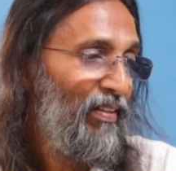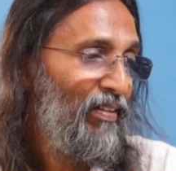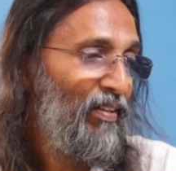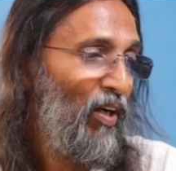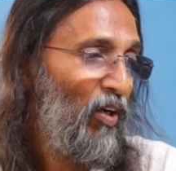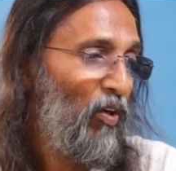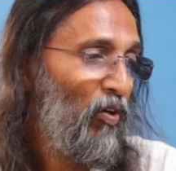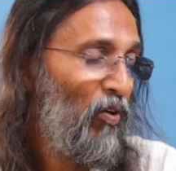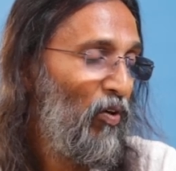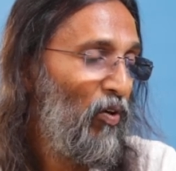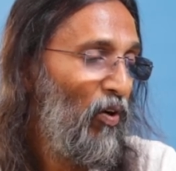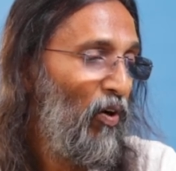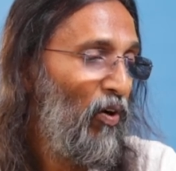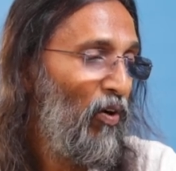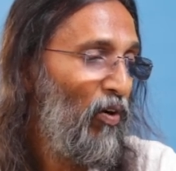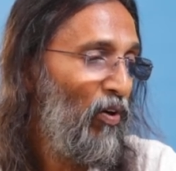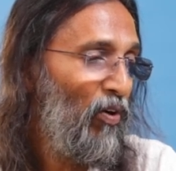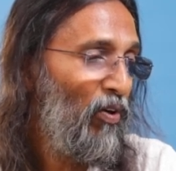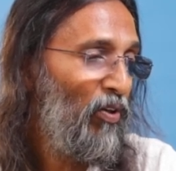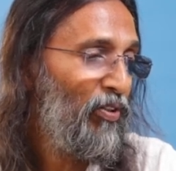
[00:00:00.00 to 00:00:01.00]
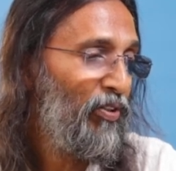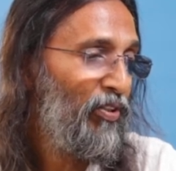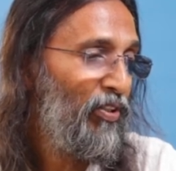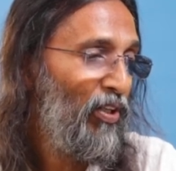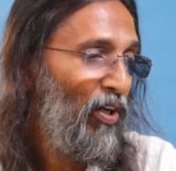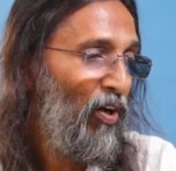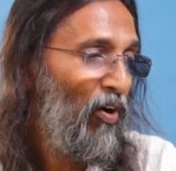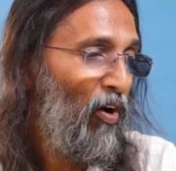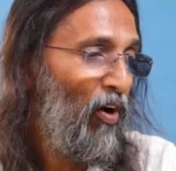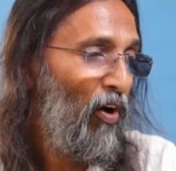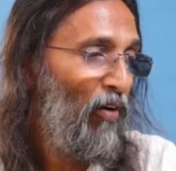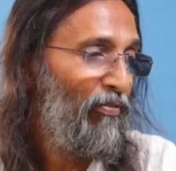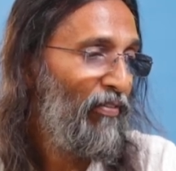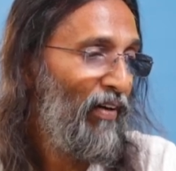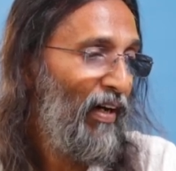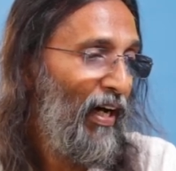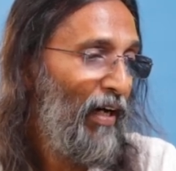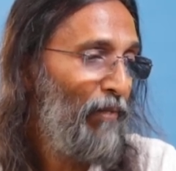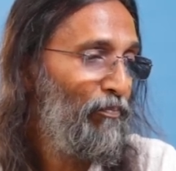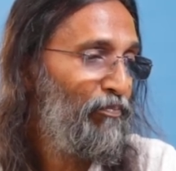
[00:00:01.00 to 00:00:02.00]
the cohort of
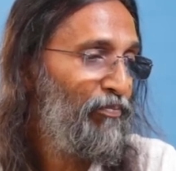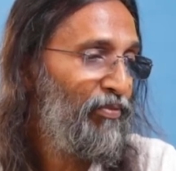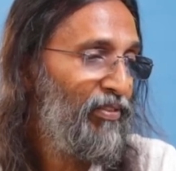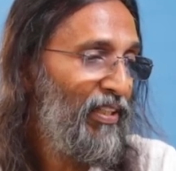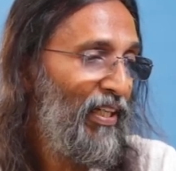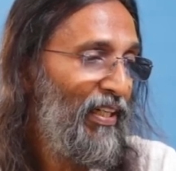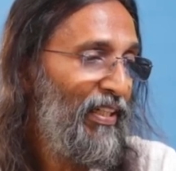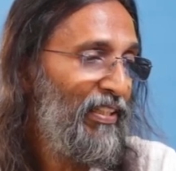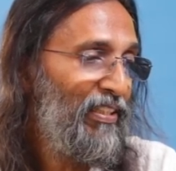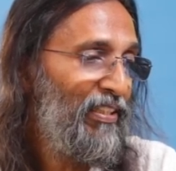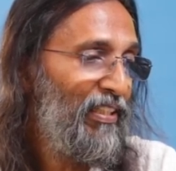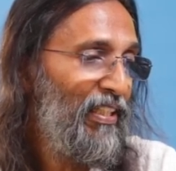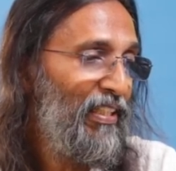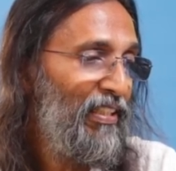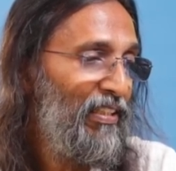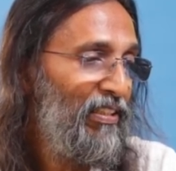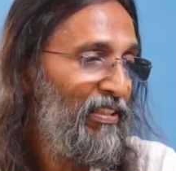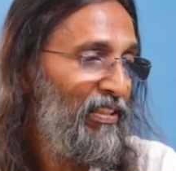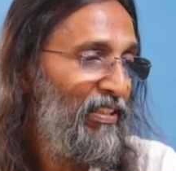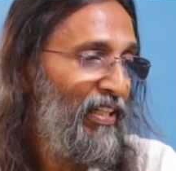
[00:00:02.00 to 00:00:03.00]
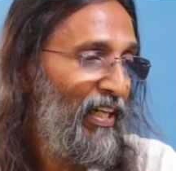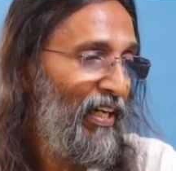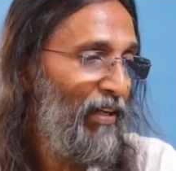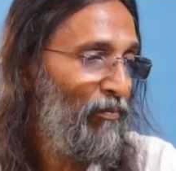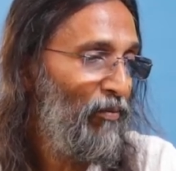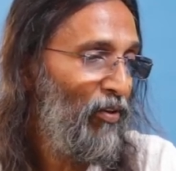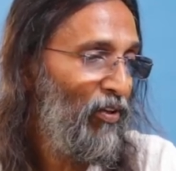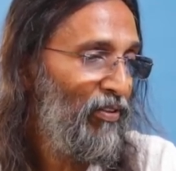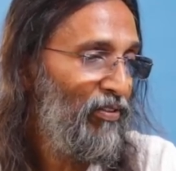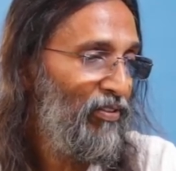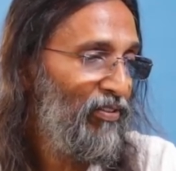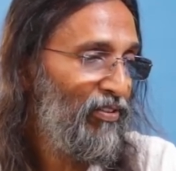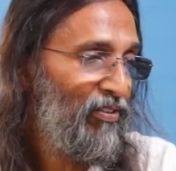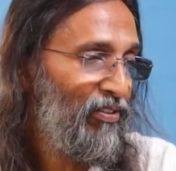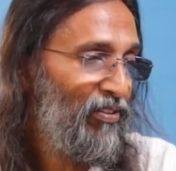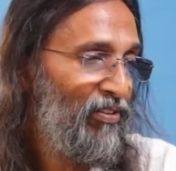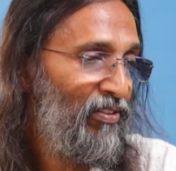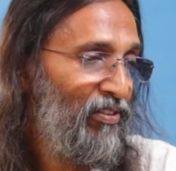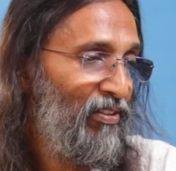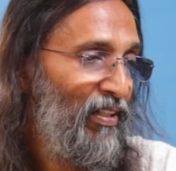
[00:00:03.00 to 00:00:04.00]
upsurging
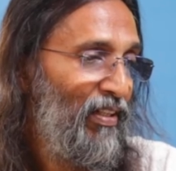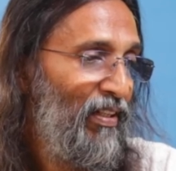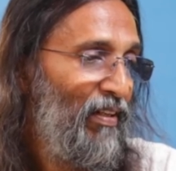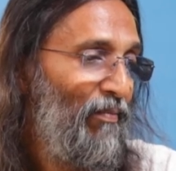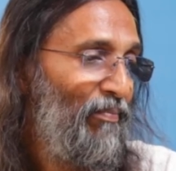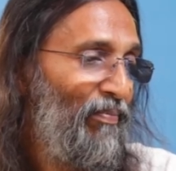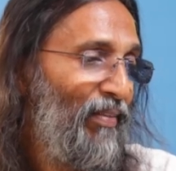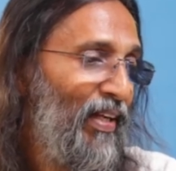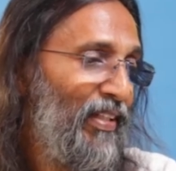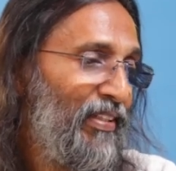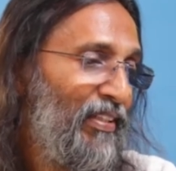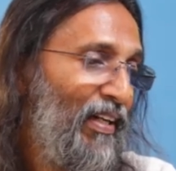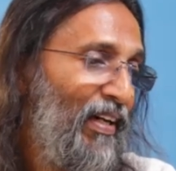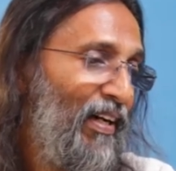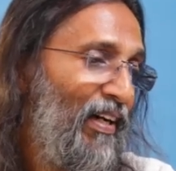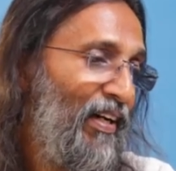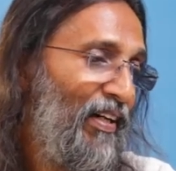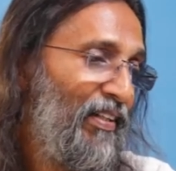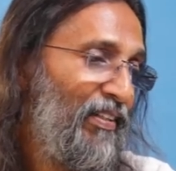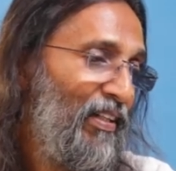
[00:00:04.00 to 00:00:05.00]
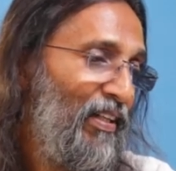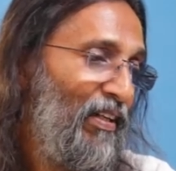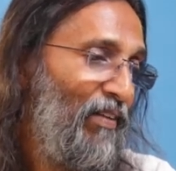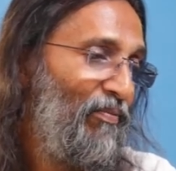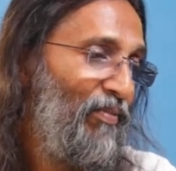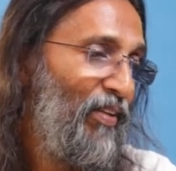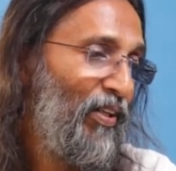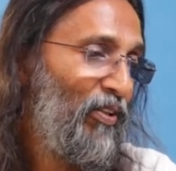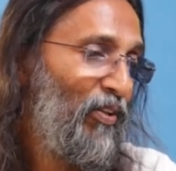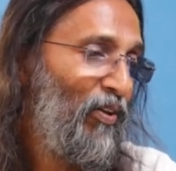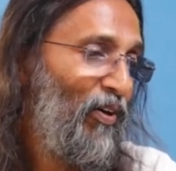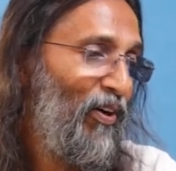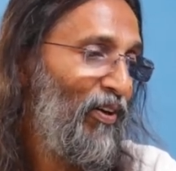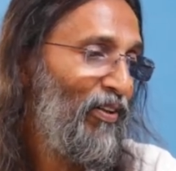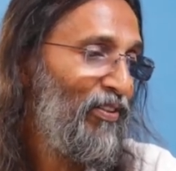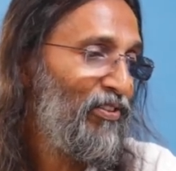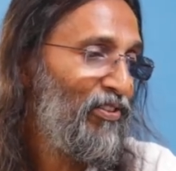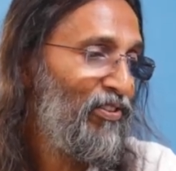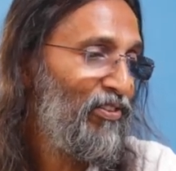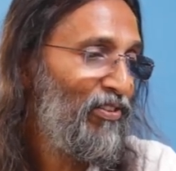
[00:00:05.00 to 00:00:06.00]
demons that are the
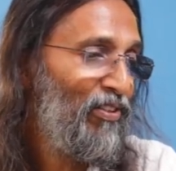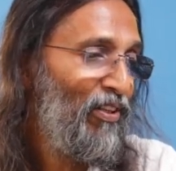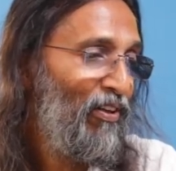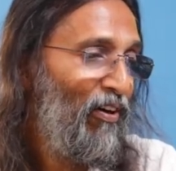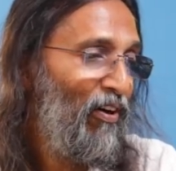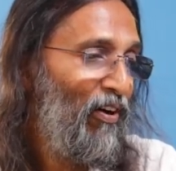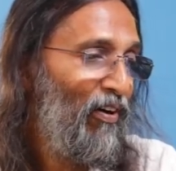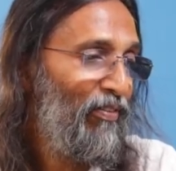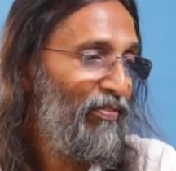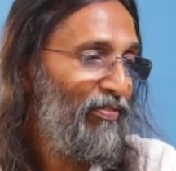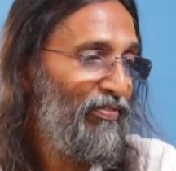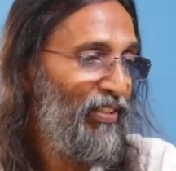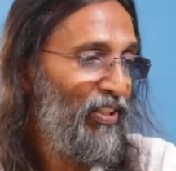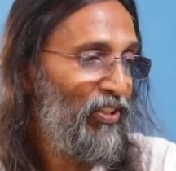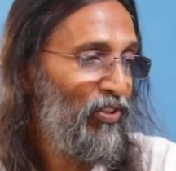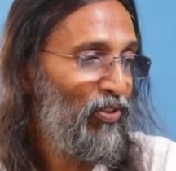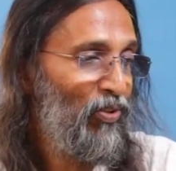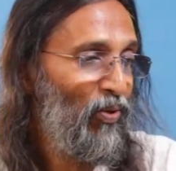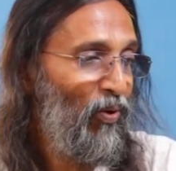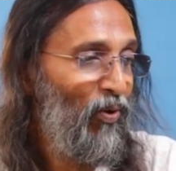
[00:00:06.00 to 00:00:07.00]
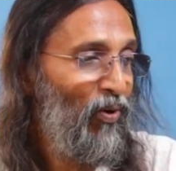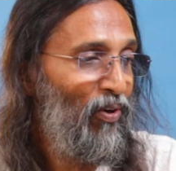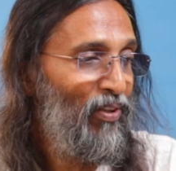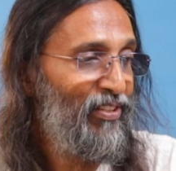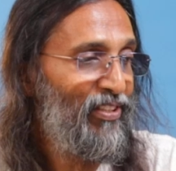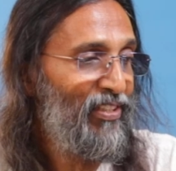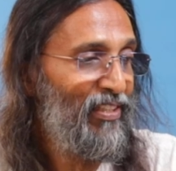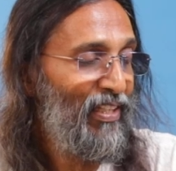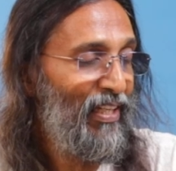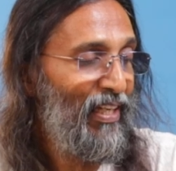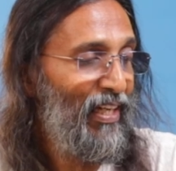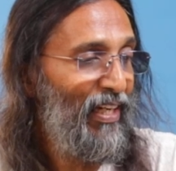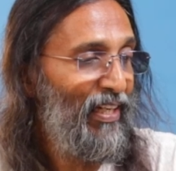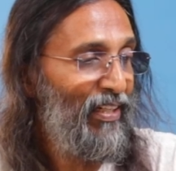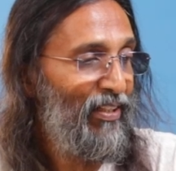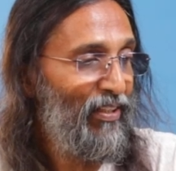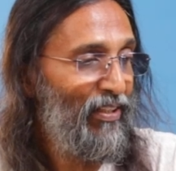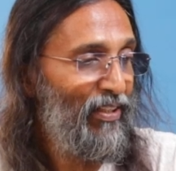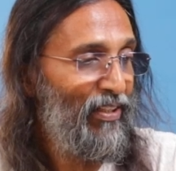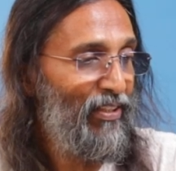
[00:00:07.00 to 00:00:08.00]
cause of the soul's
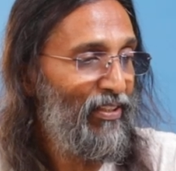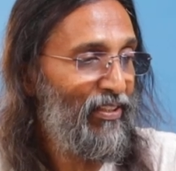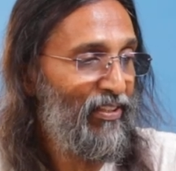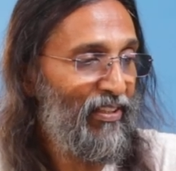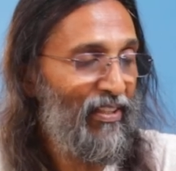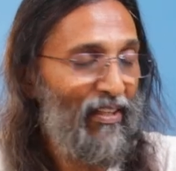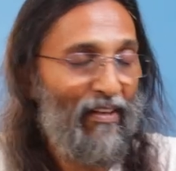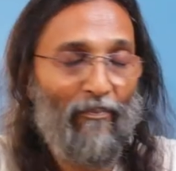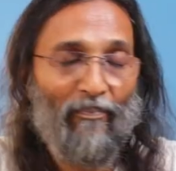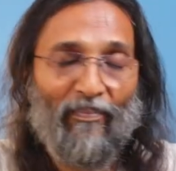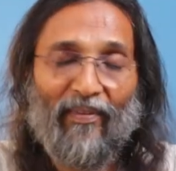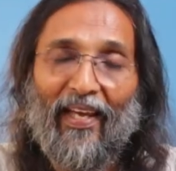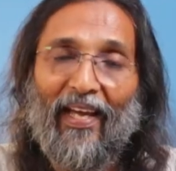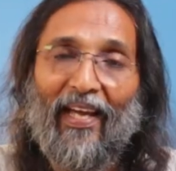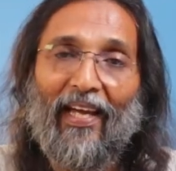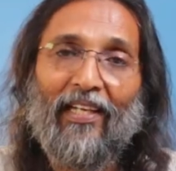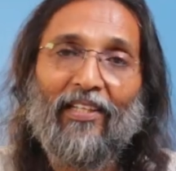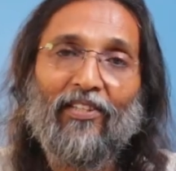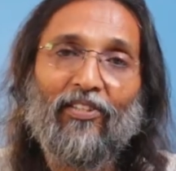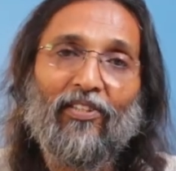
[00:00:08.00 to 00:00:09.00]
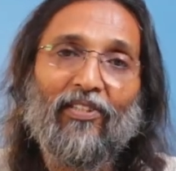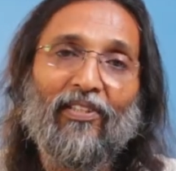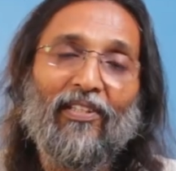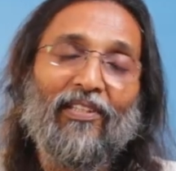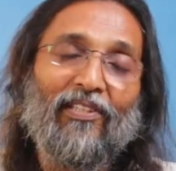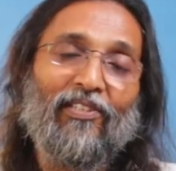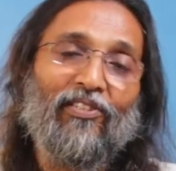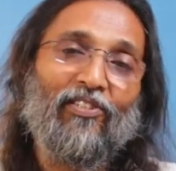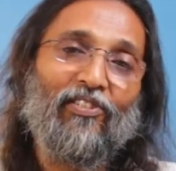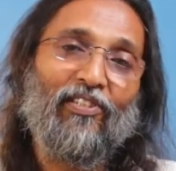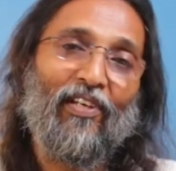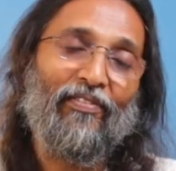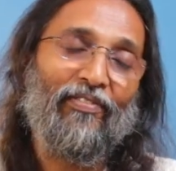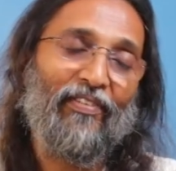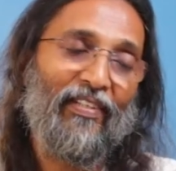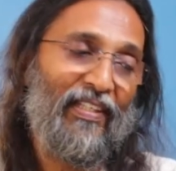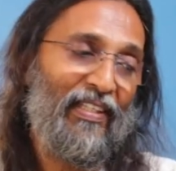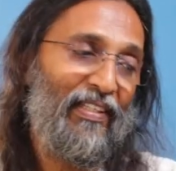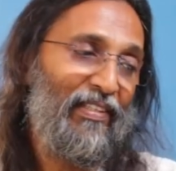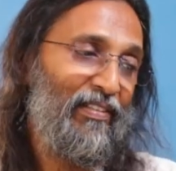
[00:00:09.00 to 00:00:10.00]
errors and
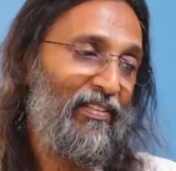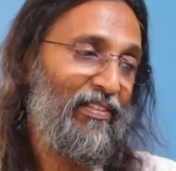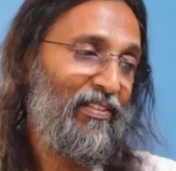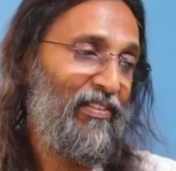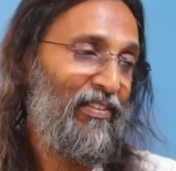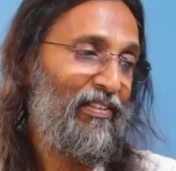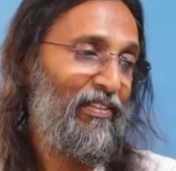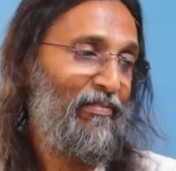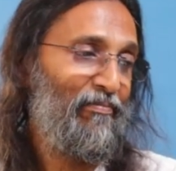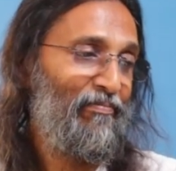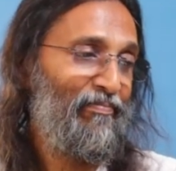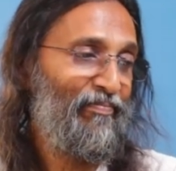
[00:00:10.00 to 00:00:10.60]
sufferings.